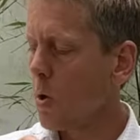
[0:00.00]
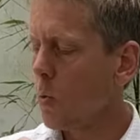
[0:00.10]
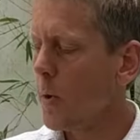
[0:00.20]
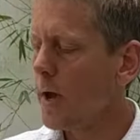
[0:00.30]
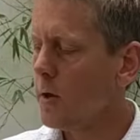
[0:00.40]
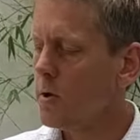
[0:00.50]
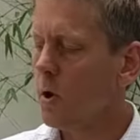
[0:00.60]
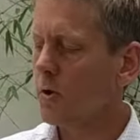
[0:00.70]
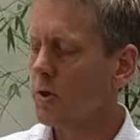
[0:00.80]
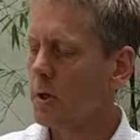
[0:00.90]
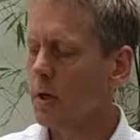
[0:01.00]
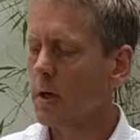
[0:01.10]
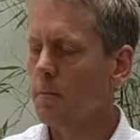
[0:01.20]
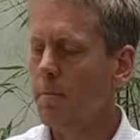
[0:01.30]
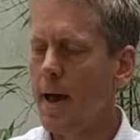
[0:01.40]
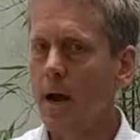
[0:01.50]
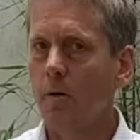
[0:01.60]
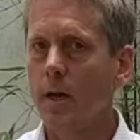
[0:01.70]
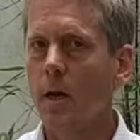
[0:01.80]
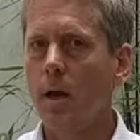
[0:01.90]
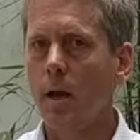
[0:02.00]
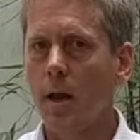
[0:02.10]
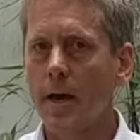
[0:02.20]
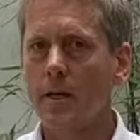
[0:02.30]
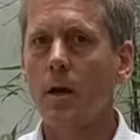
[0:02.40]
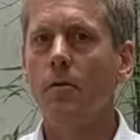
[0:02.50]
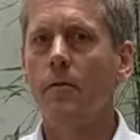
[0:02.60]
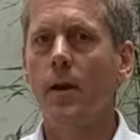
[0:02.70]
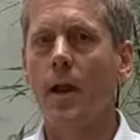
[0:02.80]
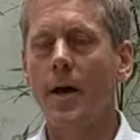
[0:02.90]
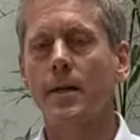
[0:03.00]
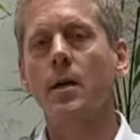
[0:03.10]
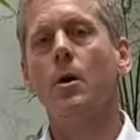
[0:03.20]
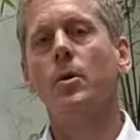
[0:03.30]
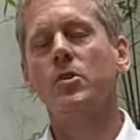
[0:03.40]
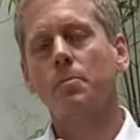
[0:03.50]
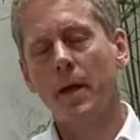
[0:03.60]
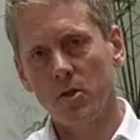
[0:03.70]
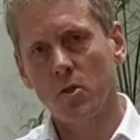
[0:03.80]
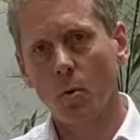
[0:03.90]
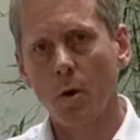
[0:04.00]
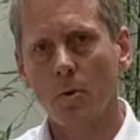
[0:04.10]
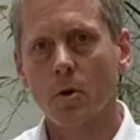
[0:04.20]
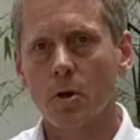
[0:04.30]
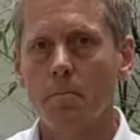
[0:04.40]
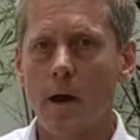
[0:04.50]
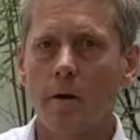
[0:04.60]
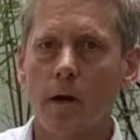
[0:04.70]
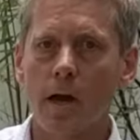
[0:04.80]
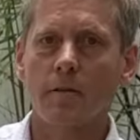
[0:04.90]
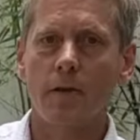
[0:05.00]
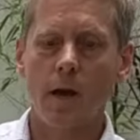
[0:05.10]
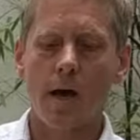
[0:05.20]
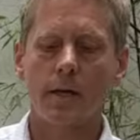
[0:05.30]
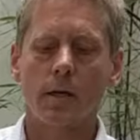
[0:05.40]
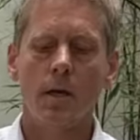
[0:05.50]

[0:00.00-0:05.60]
We are not comparing like for like, and I will explain to you why we're not comparing like for like.